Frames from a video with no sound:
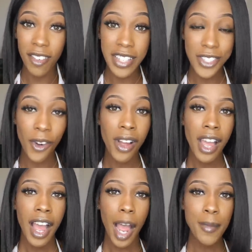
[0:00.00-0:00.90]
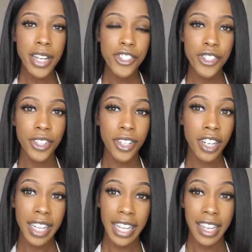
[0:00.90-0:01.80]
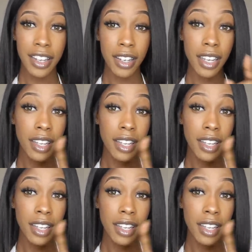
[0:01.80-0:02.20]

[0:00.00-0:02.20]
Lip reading: and so I'm not sure, like,